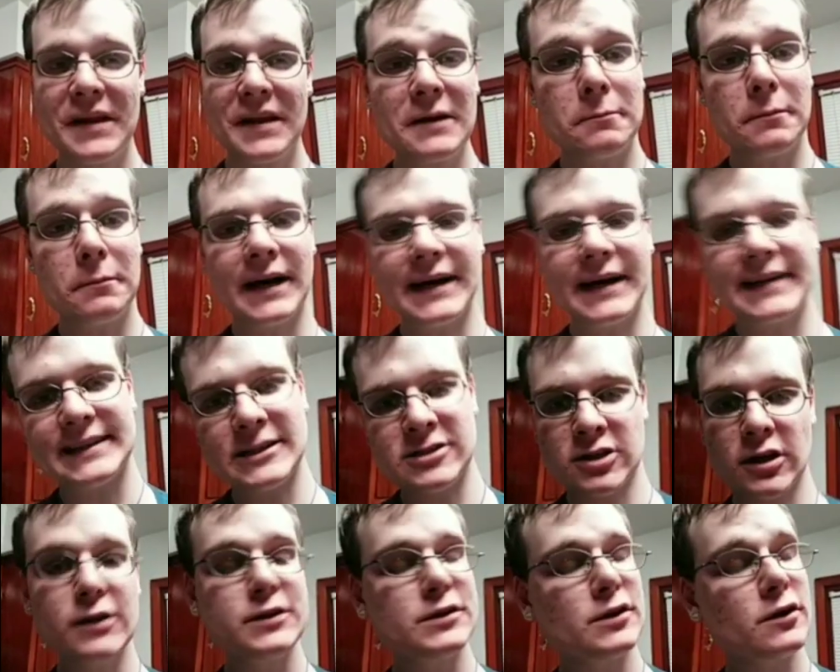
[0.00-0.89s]
But this
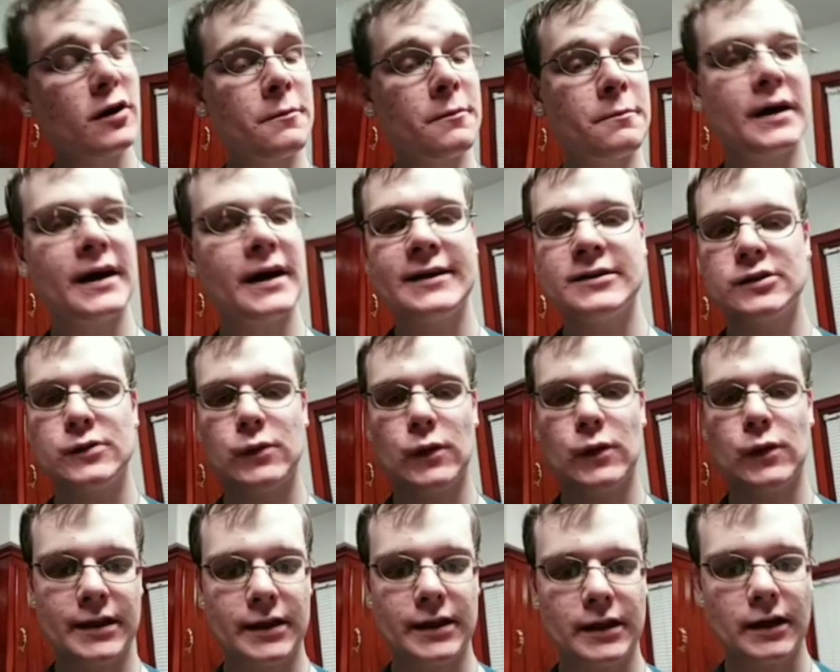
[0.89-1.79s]
also combines
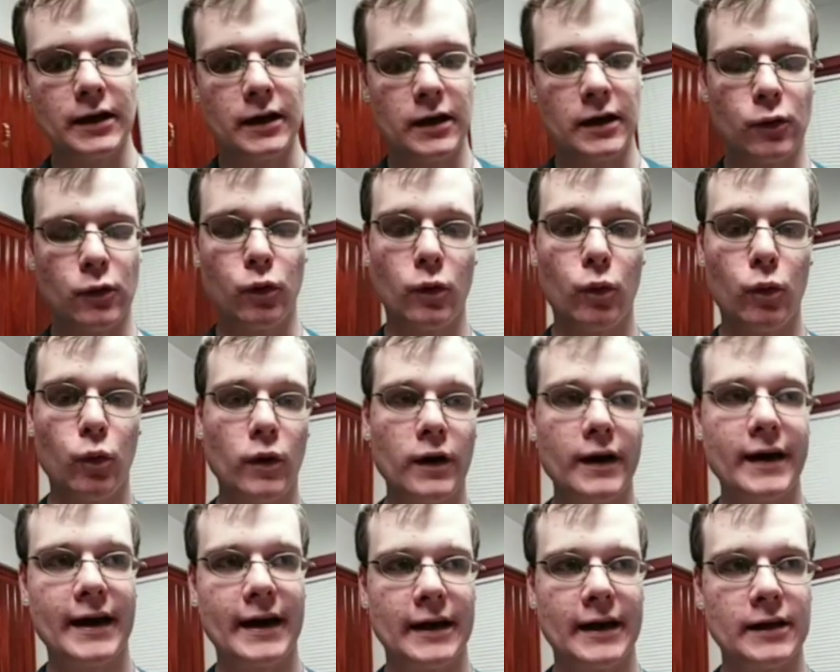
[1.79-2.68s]
with, uh,
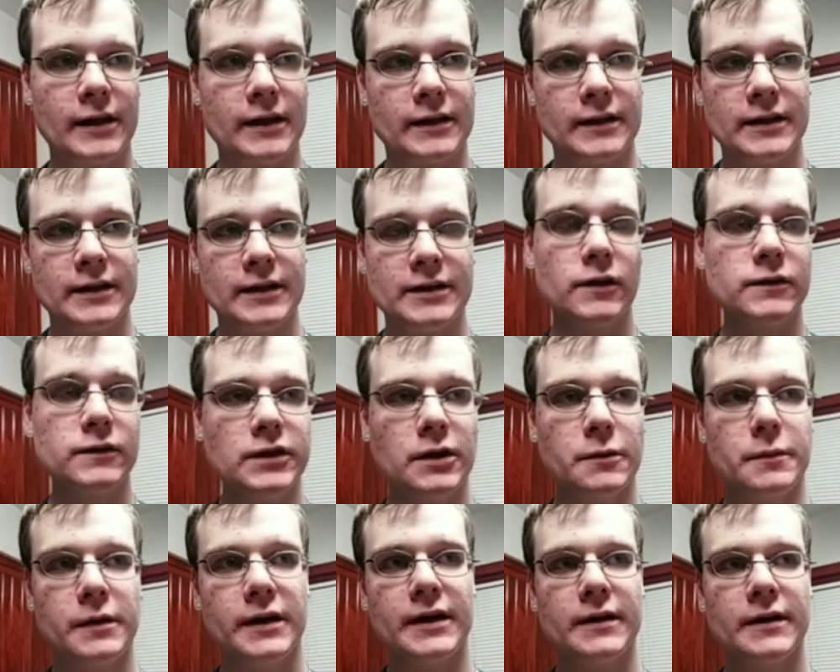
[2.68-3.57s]
what, this also
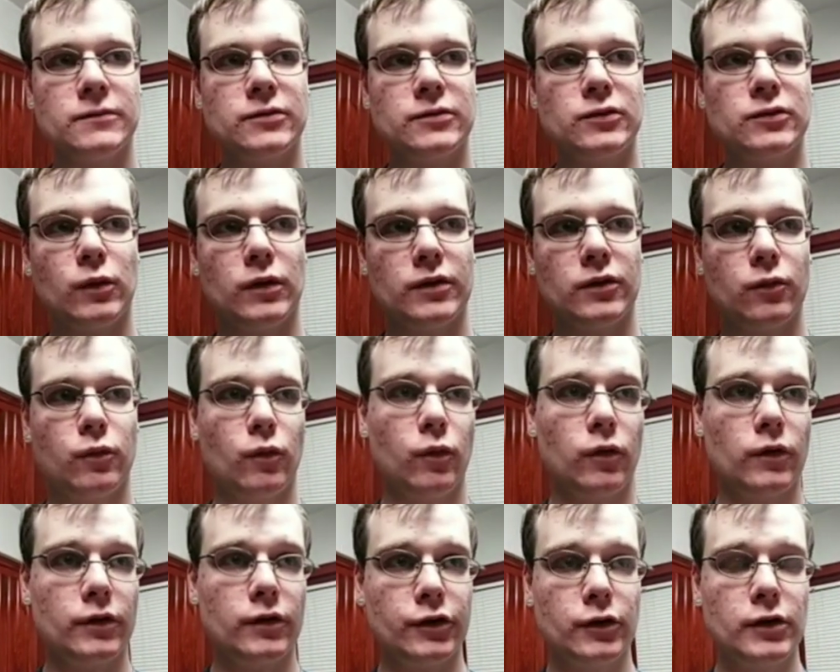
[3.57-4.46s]
combines with,
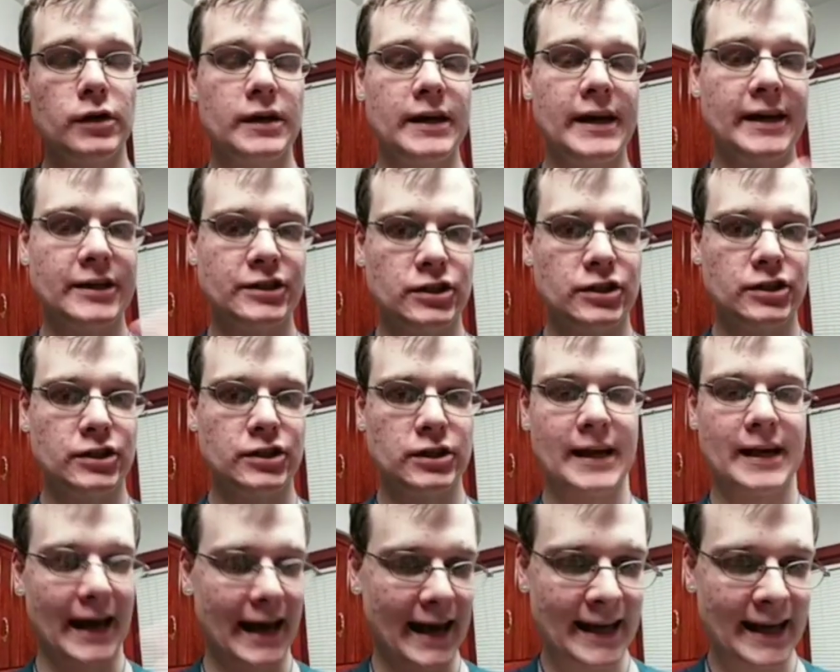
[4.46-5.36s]
you can actually
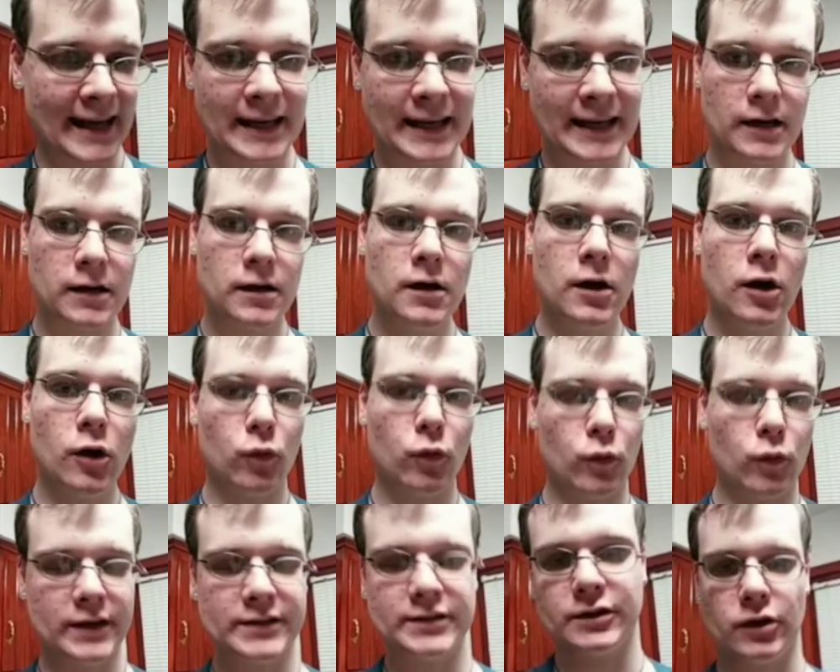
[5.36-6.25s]
get any
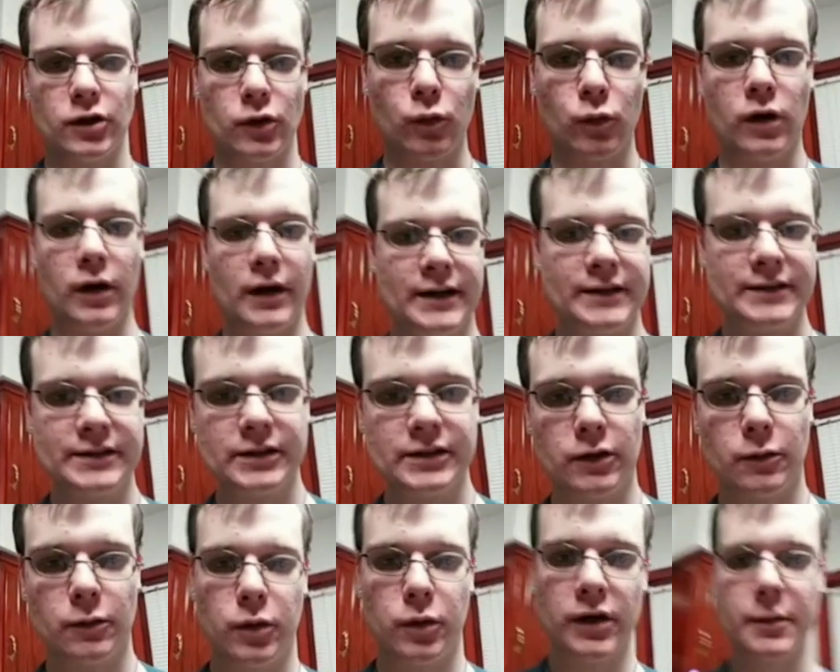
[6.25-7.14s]
wrestler you want.
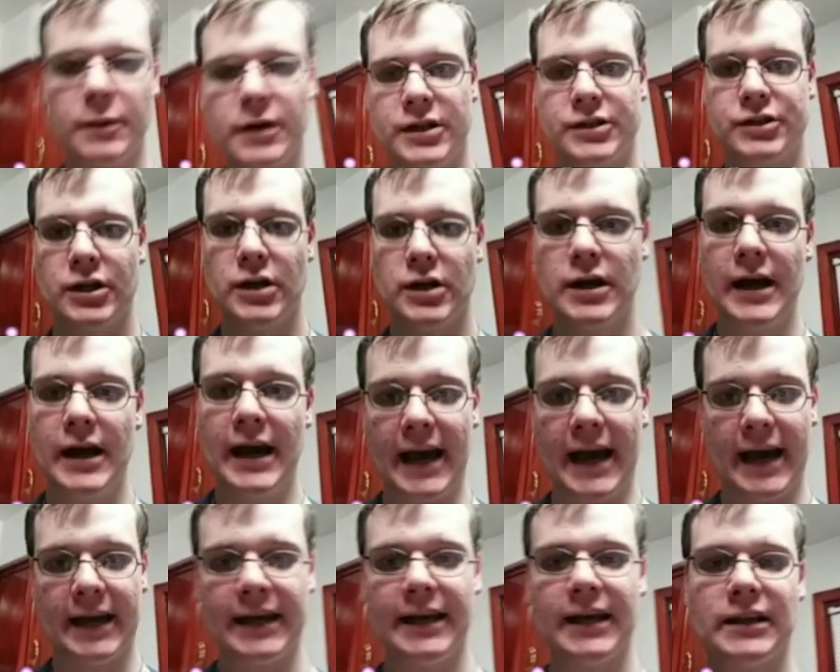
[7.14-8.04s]
So pretty much
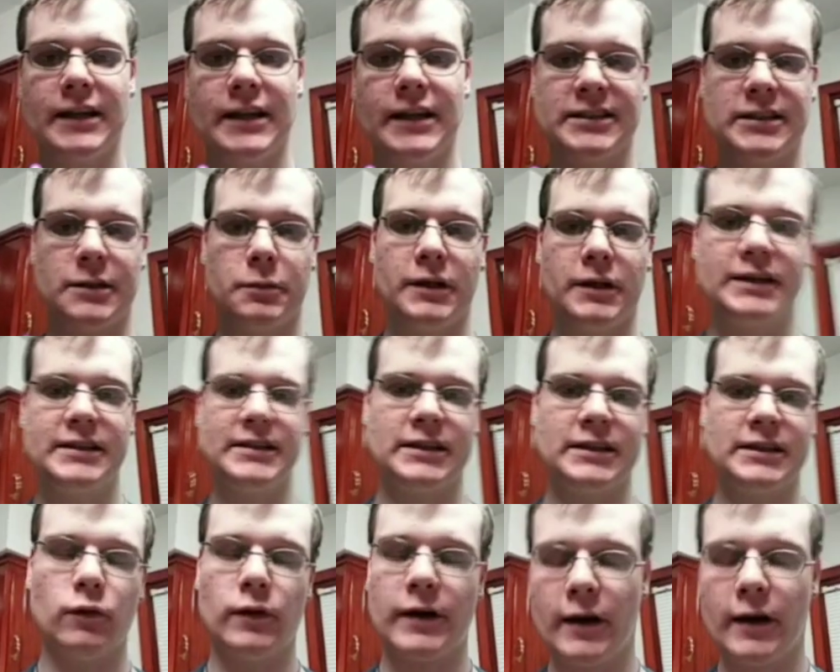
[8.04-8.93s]
any Alexa Bliss
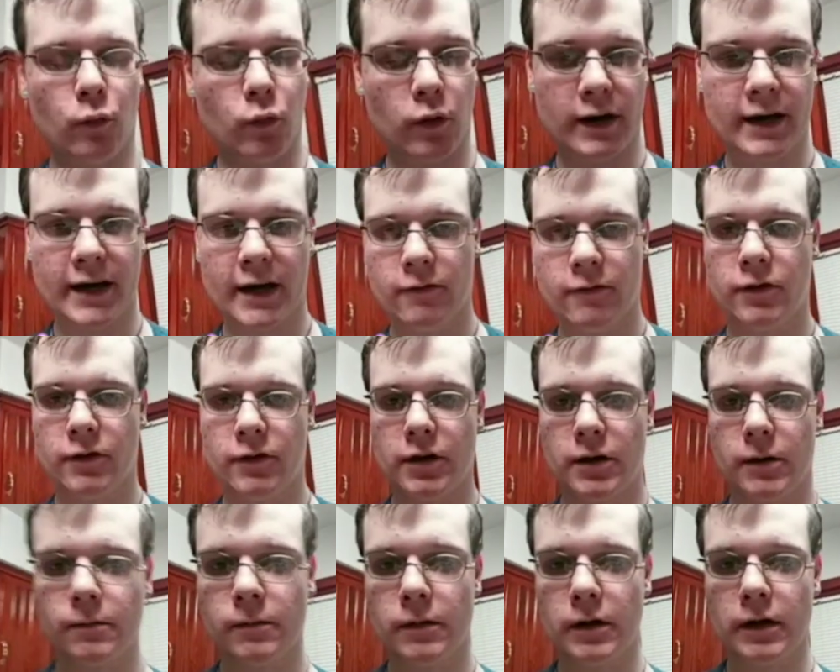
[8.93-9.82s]
and, and
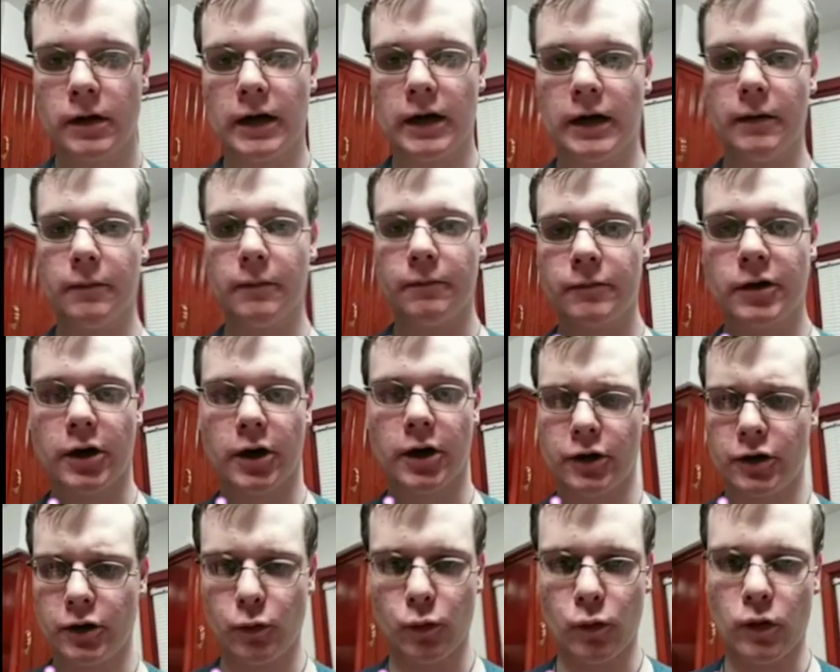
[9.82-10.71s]
whatever uh,
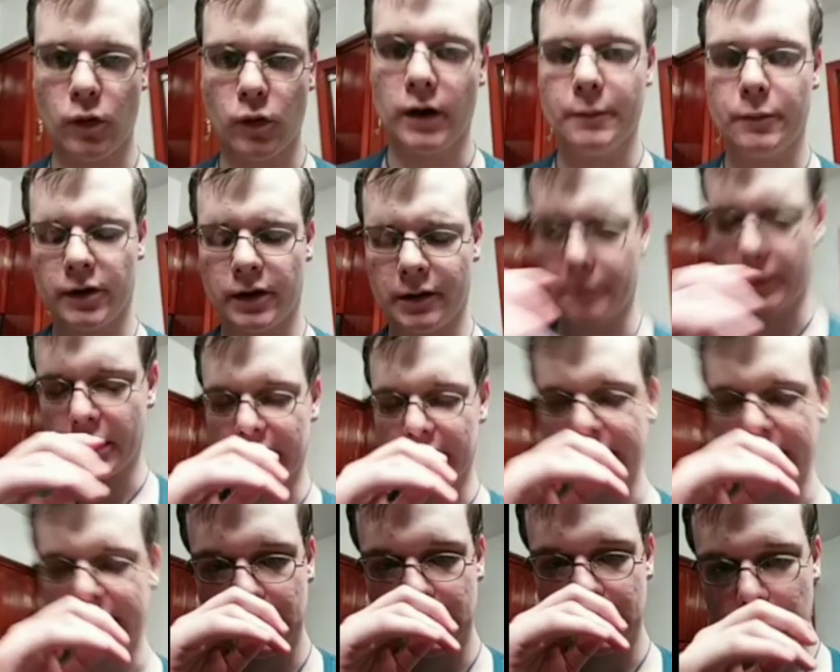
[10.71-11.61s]
card you want, pretty
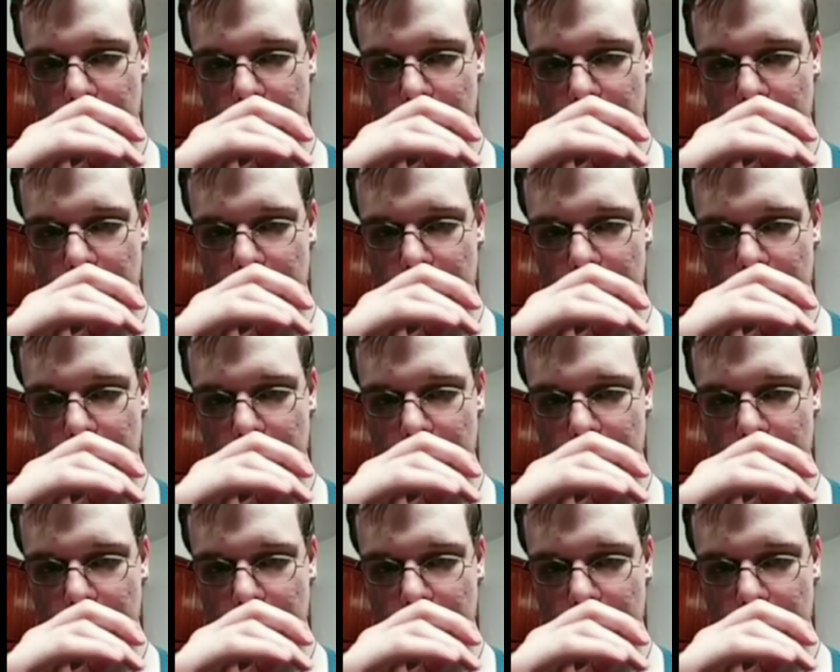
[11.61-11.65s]
much.